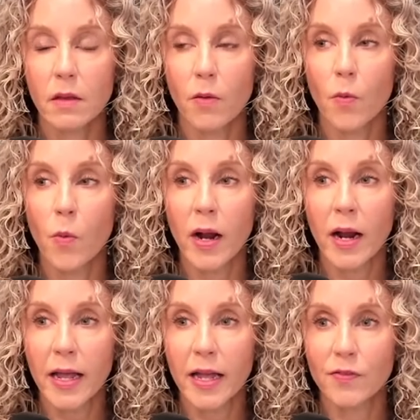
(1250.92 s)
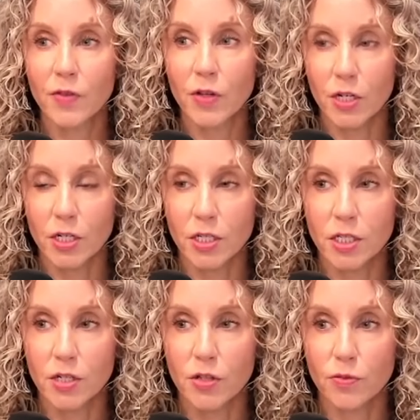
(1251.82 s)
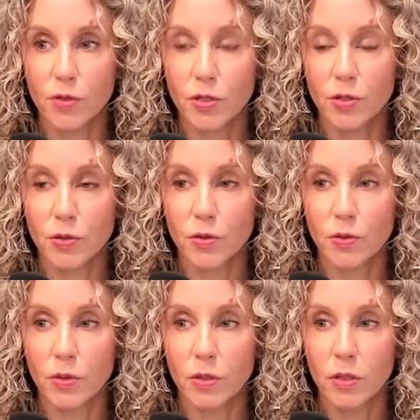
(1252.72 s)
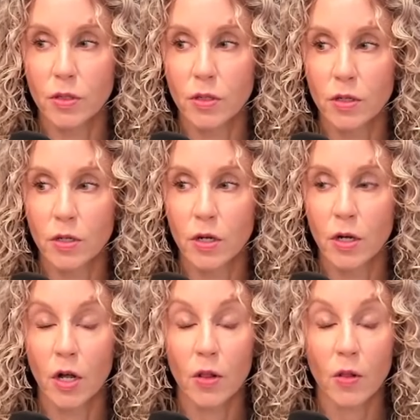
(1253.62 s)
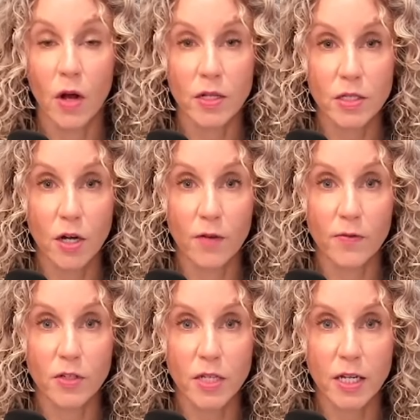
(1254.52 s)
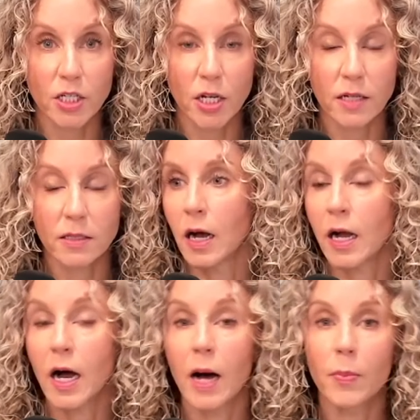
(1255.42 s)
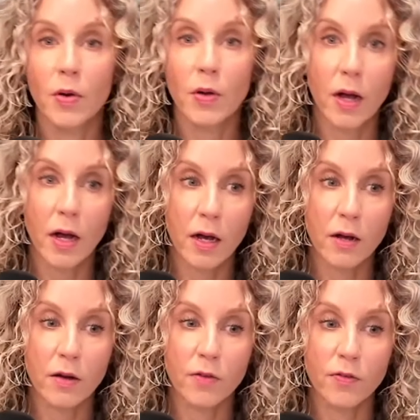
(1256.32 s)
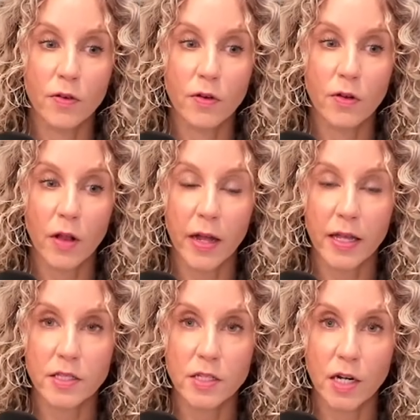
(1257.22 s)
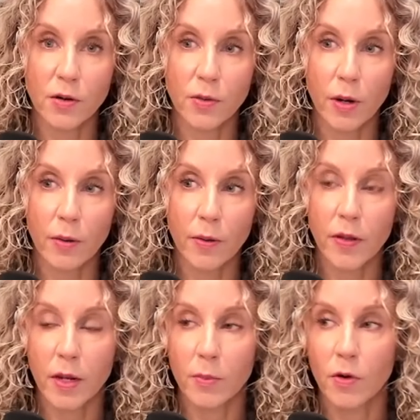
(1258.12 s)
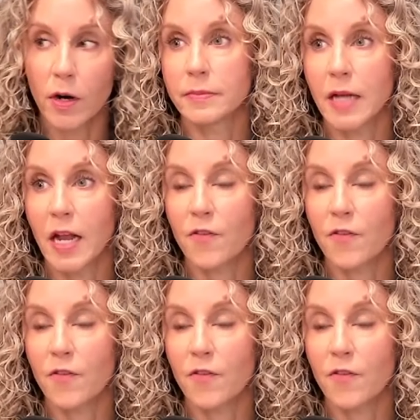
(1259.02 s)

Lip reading: what I have learned through lots of conversations, a couple of clients that I don't work with anymore, and a